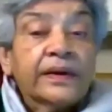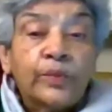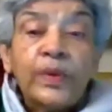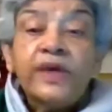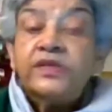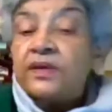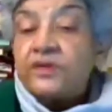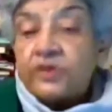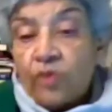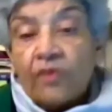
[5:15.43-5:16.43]
wheat and
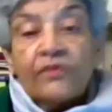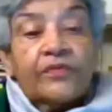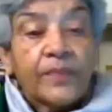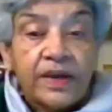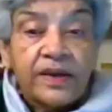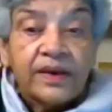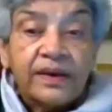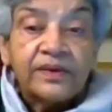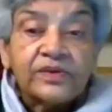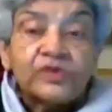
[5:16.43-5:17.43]
so on from India.
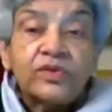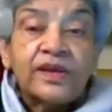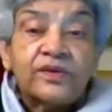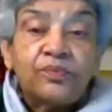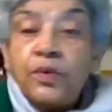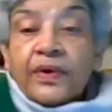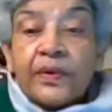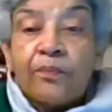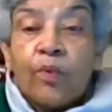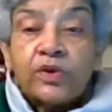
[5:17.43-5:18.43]
It is not that we were
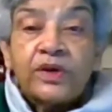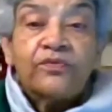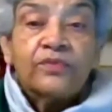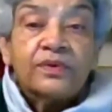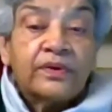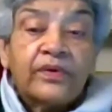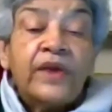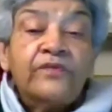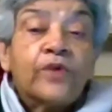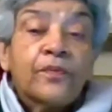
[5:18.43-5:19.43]
importing
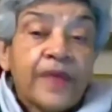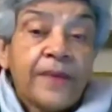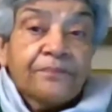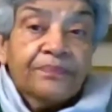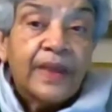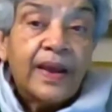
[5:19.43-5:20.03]
grain from them.